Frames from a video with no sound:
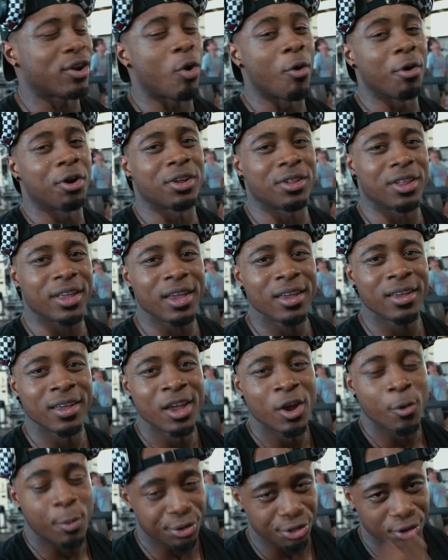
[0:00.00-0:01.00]
accordingly
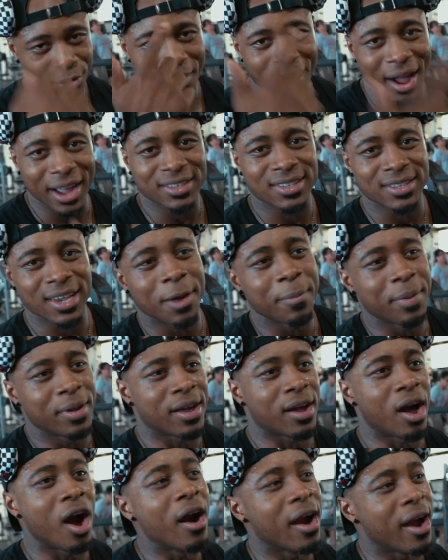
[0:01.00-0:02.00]
with your mindset and be
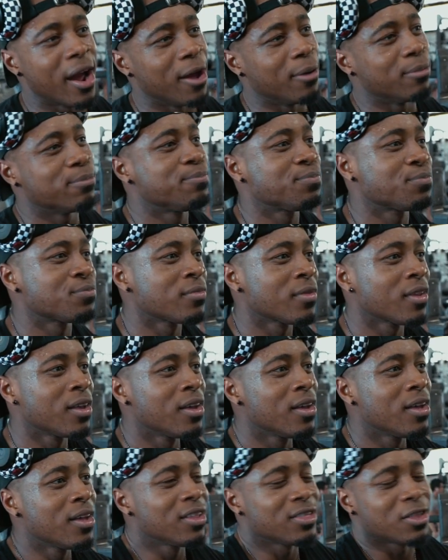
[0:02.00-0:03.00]
like, all right,
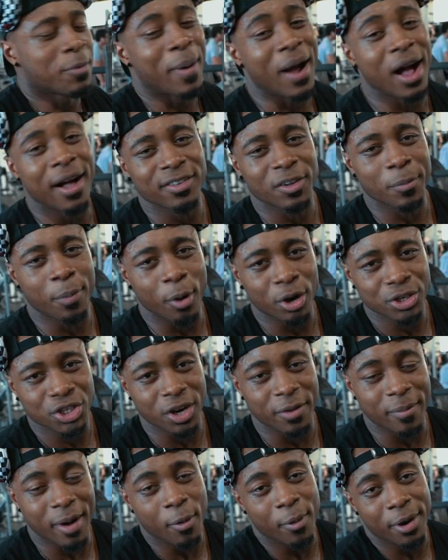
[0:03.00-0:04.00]
the powerlifting
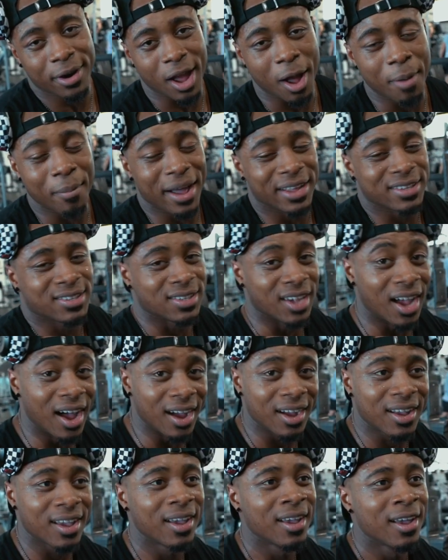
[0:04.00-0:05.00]
portion of my workout might
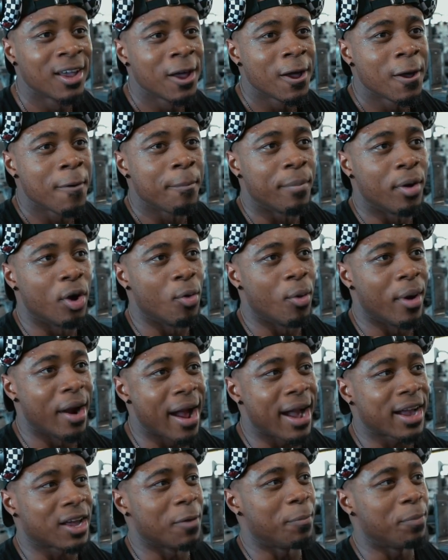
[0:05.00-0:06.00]
suck, but where
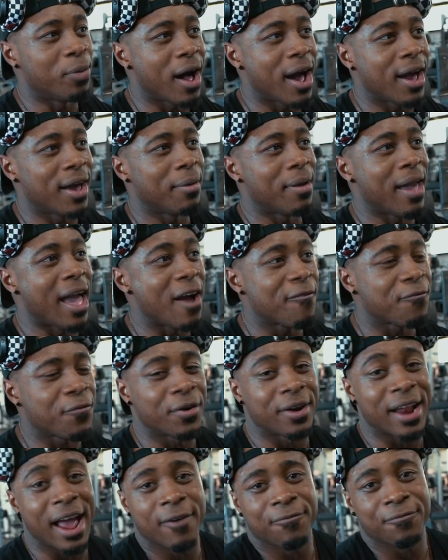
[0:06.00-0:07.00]
I can apply
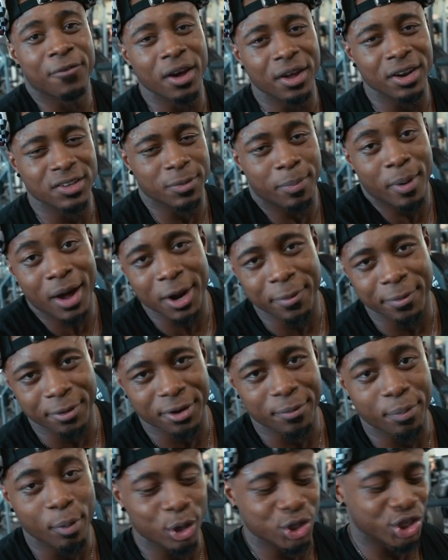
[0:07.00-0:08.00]
effort and have fun is the
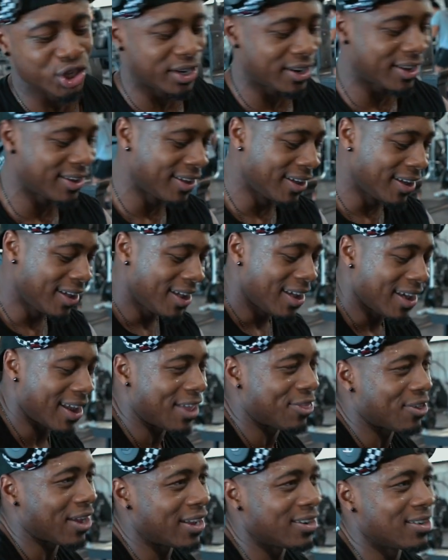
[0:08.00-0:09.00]
bodybuilding portion. And I
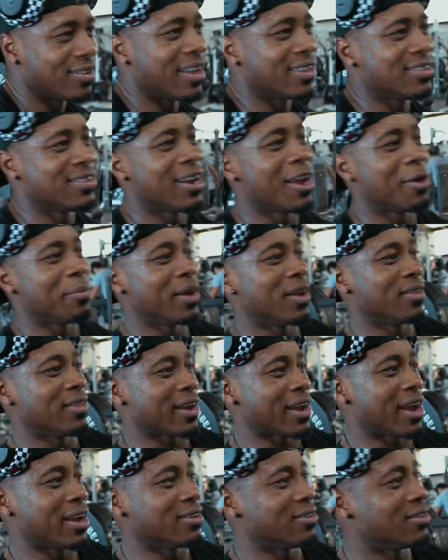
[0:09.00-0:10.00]
think I did that today, man.
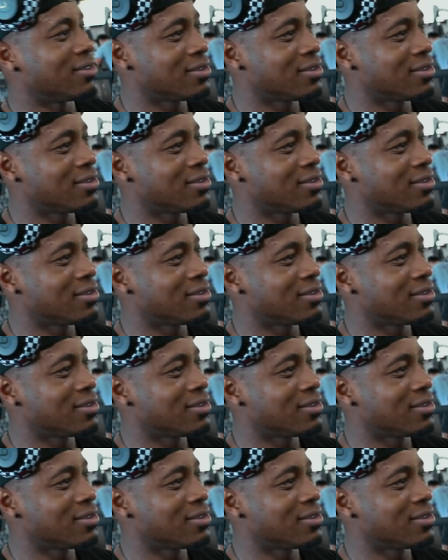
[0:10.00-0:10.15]
Like I,